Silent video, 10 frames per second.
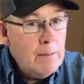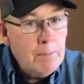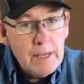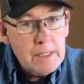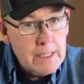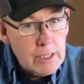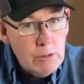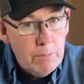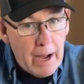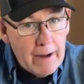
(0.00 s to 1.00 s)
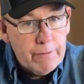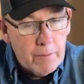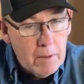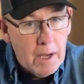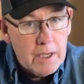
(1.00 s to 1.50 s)
Any bits that you
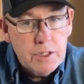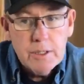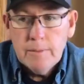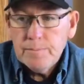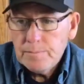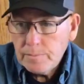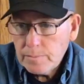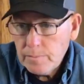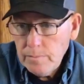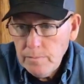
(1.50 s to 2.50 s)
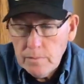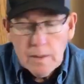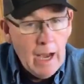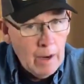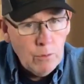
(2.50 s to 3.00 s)
buy from us,
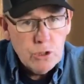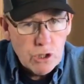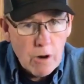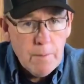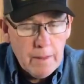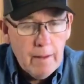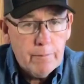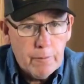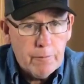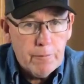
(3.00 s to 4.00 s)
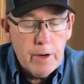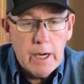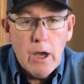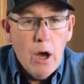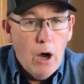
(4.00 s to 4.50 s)
I will sharpen them for
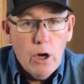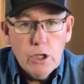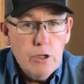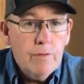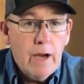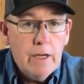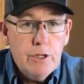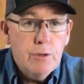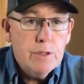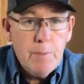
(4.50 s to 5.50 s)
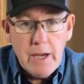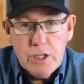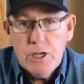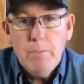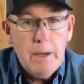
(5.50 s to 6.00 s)
free. All you've got to do is
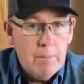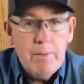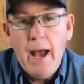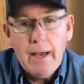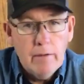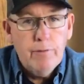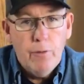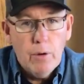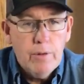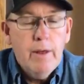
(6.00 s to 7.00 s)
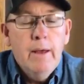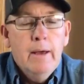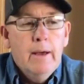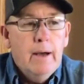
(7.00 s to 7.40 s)
pay shipping back and forth.